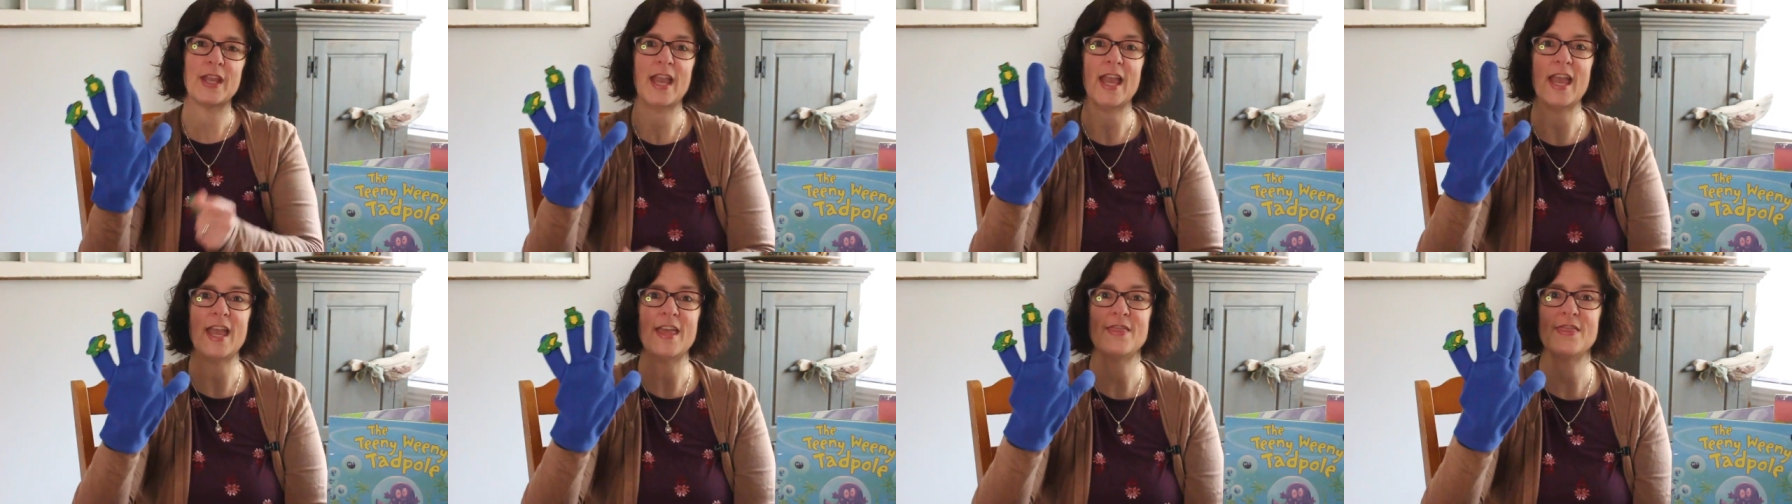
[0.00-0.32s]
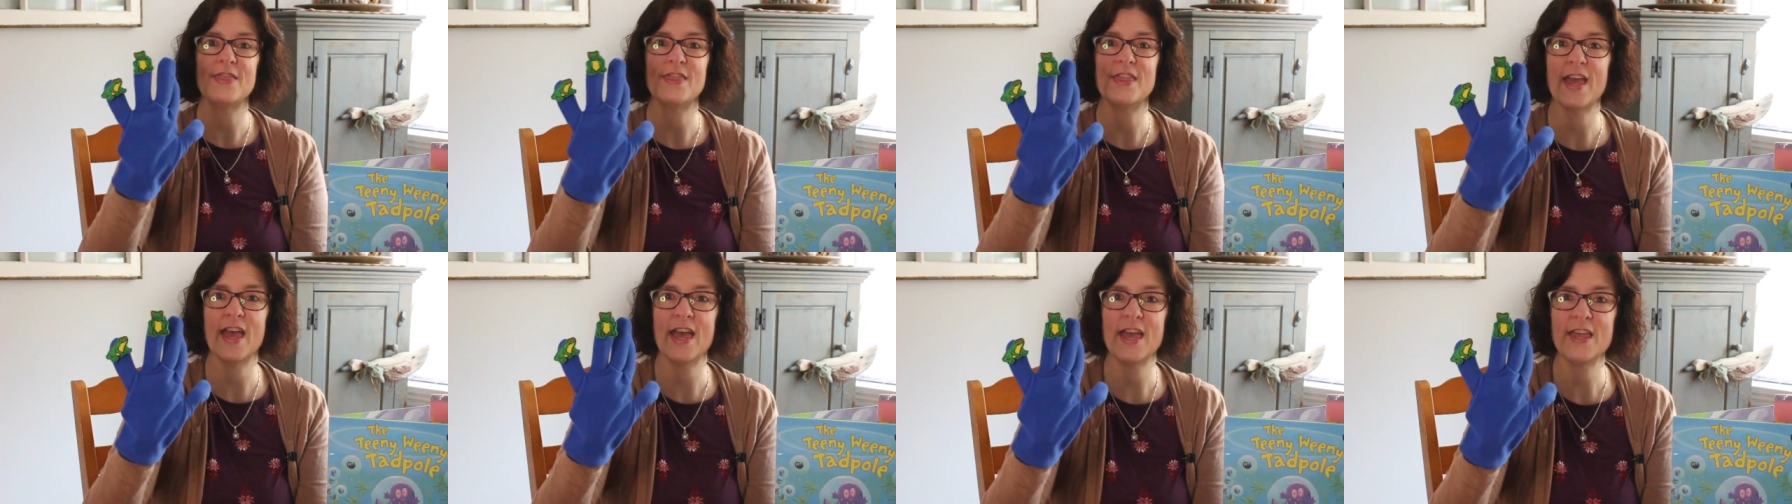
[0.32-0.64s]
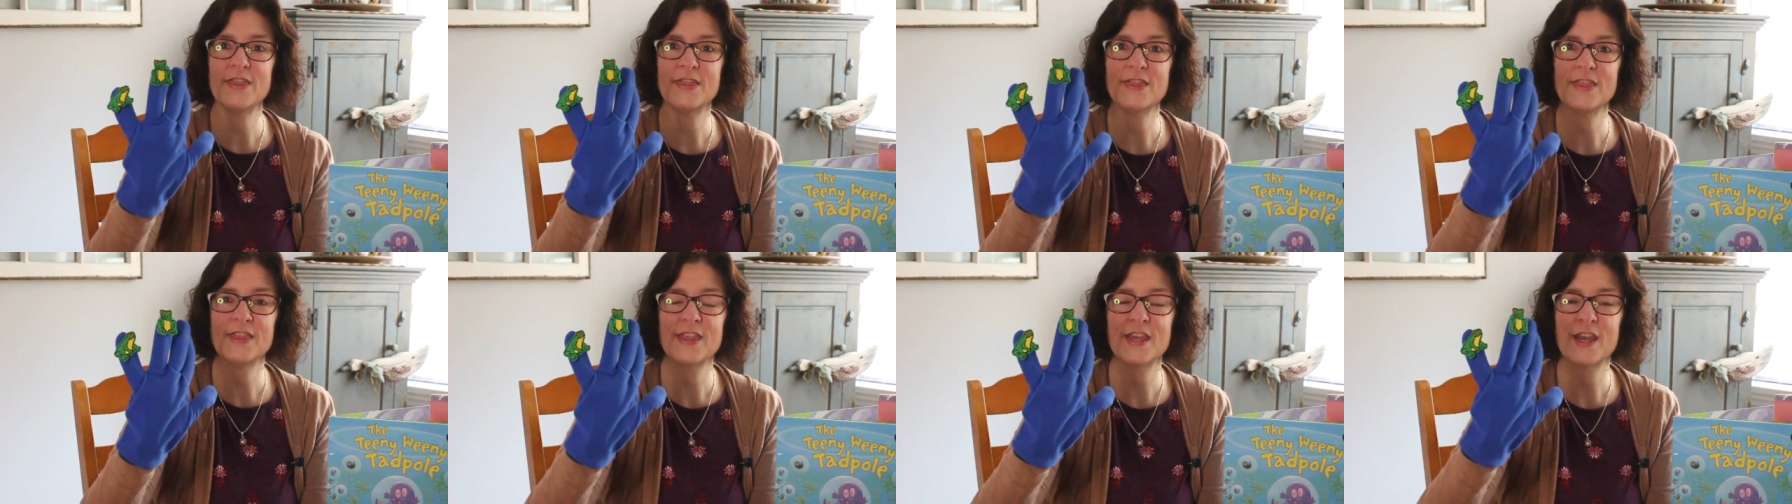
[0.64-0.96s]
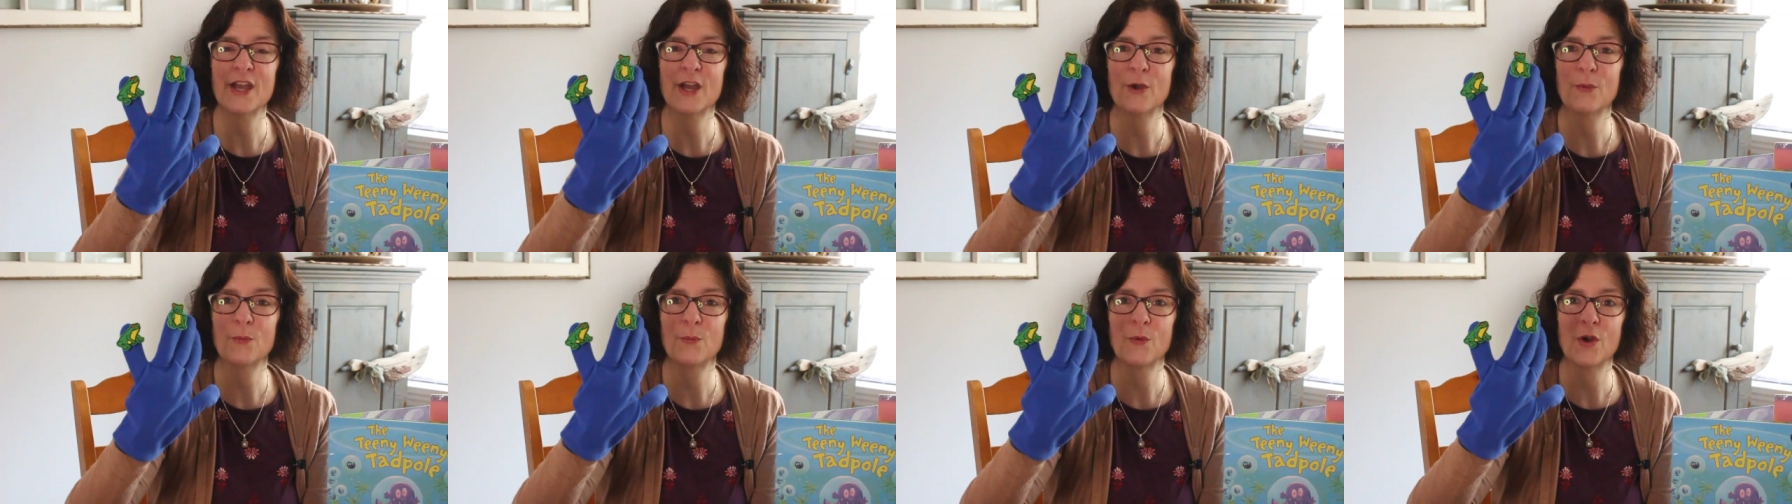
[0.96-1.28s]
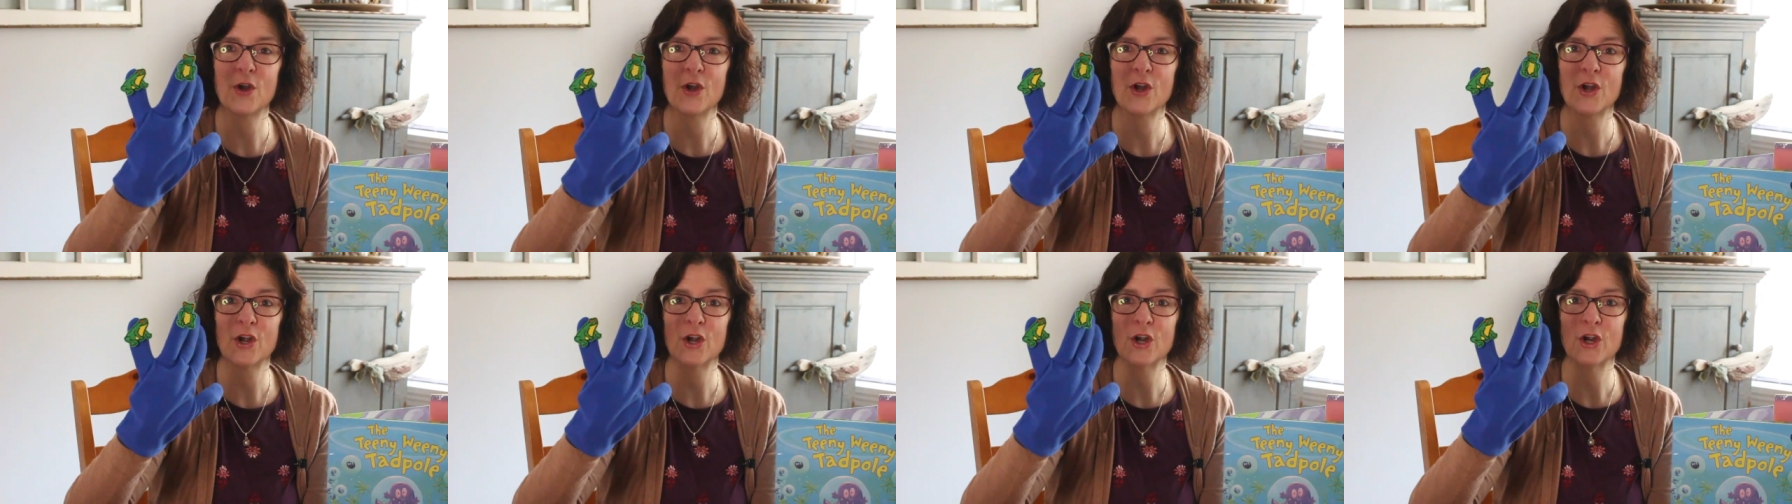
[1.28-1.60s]
And then there
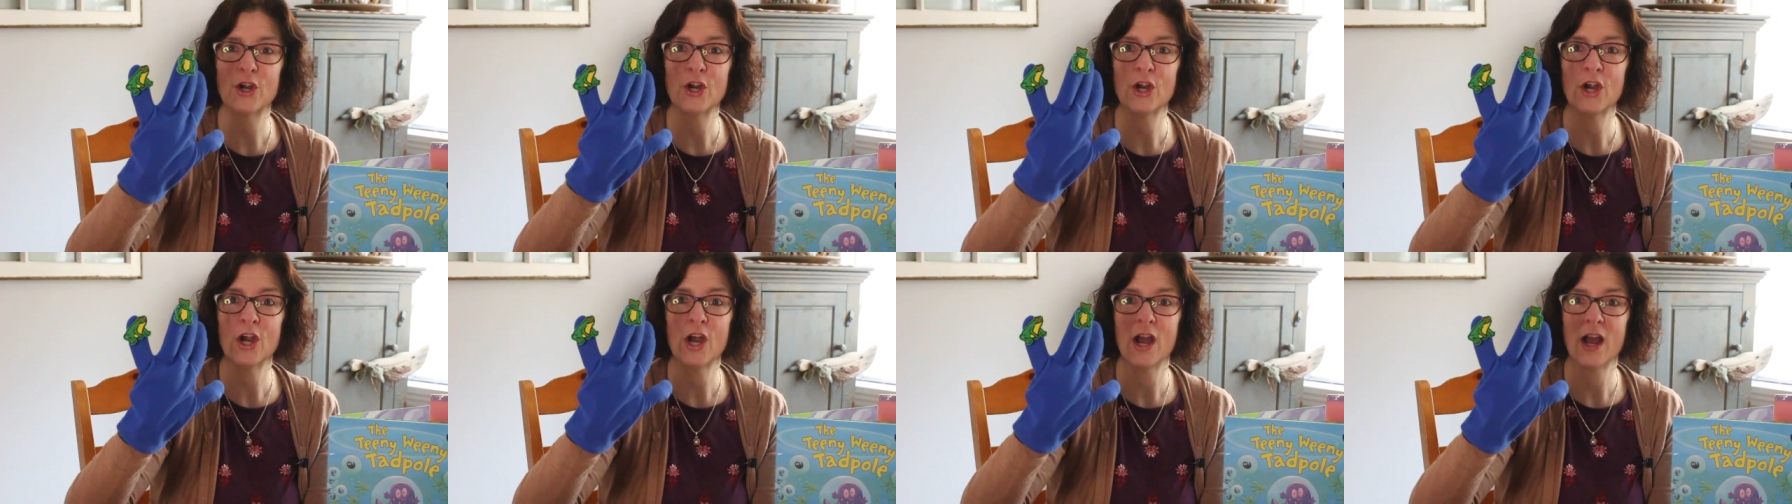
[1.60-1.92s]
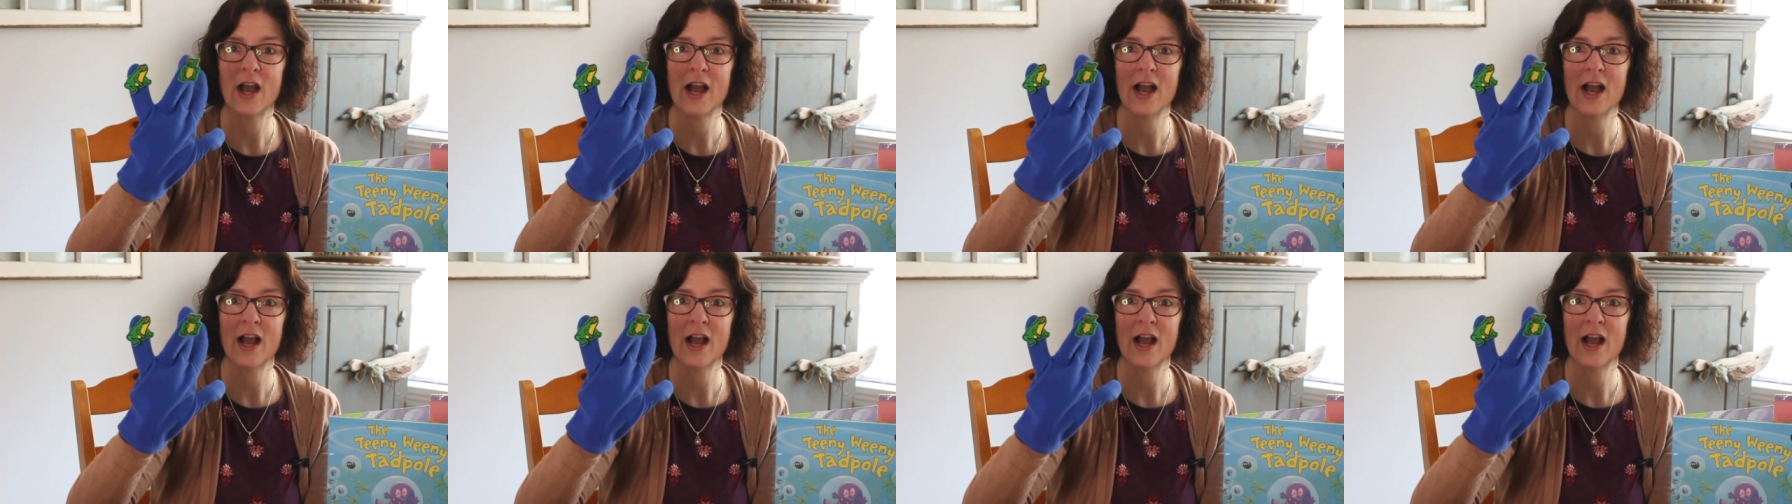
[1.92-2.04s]
were